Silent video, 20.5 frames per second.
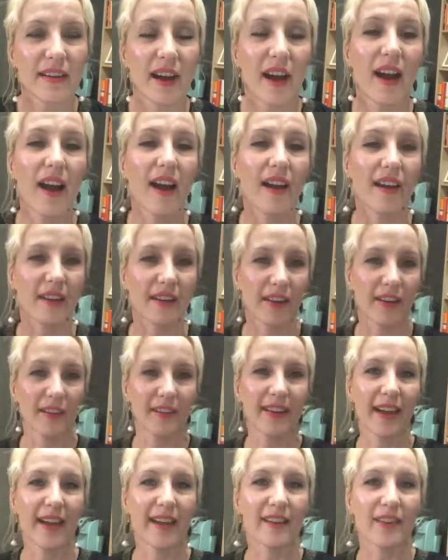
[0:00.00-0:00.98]
Ah,
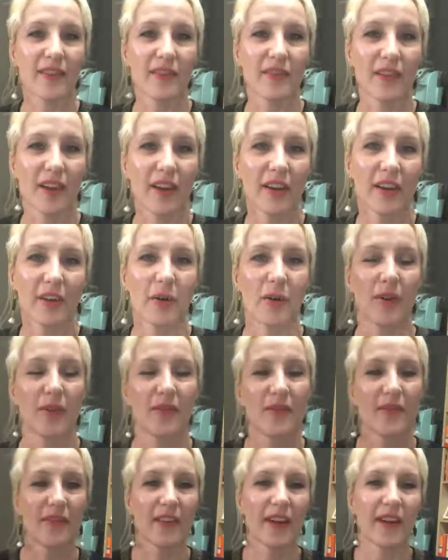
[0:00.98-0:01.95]
okay, very cool,
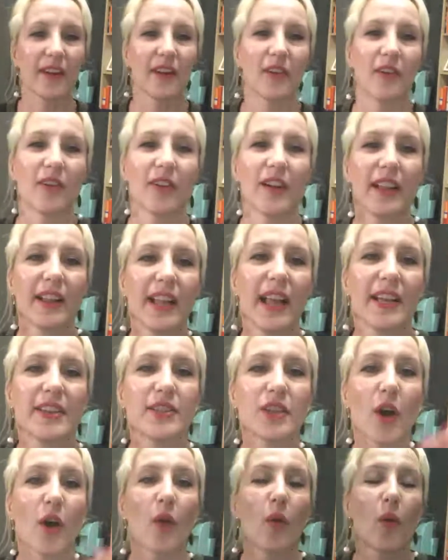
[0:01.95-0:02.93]
very cool.
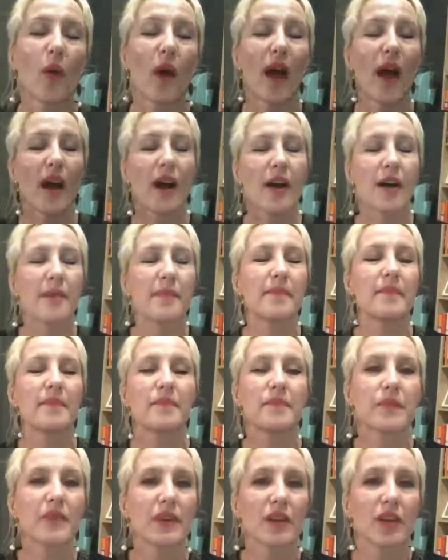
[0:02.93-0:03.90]
So,
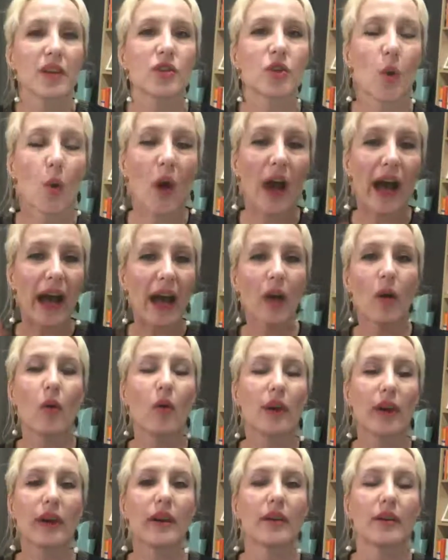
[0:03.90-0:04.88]
so
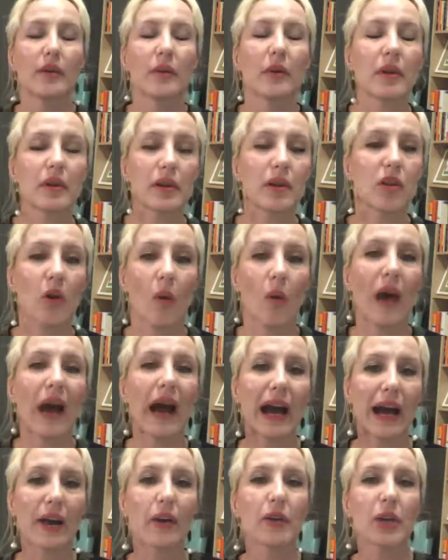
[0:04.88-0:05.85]

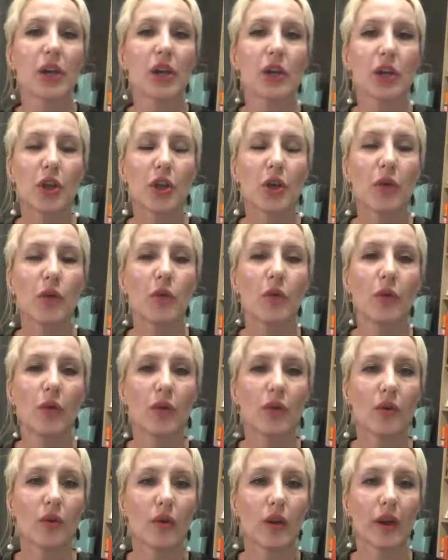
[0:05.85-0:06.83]
how do
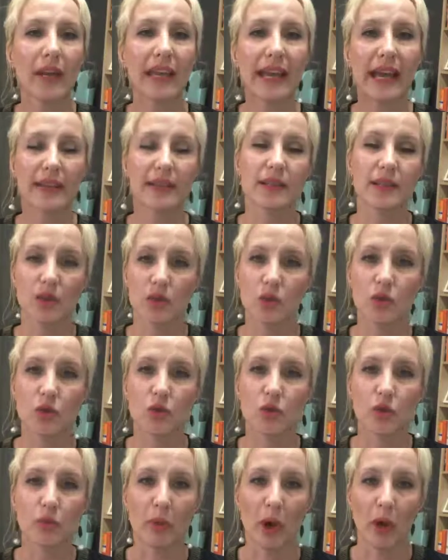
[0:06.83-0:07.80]
you get to
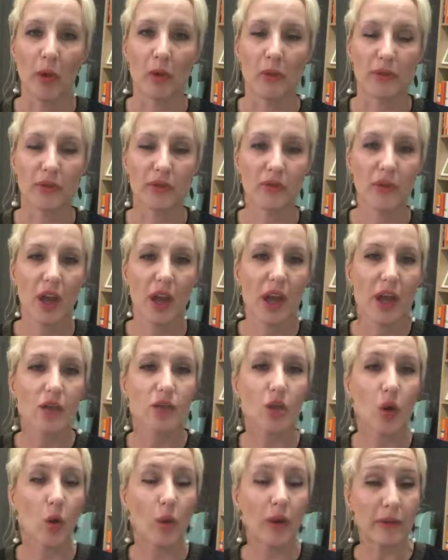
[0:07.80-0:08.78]
do both?
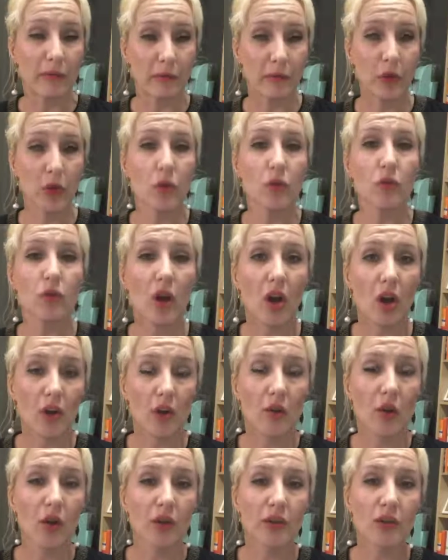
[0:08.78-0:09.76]
So if you
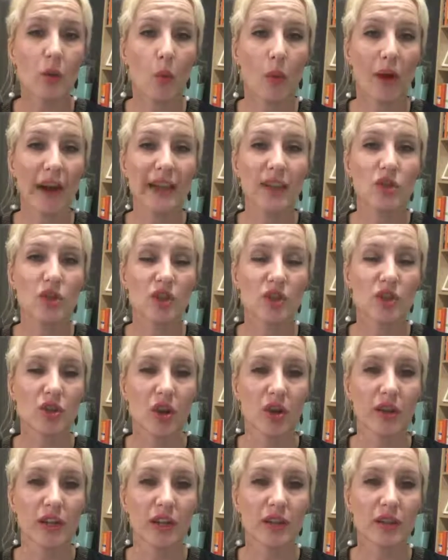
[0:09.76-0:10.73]
are on the way just
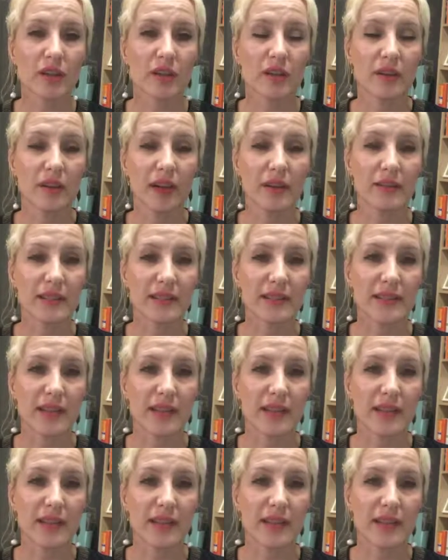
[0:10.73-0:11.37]
starting at the